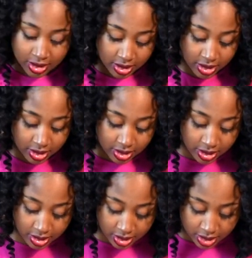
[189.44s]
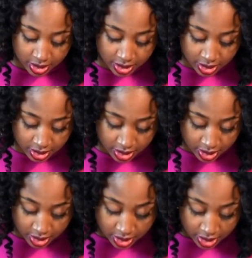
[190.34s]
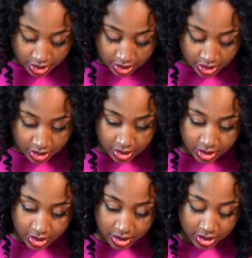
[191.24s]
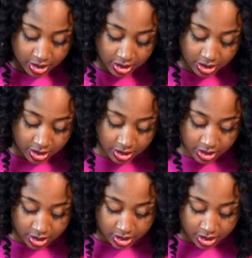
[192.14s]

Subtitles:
[no speech]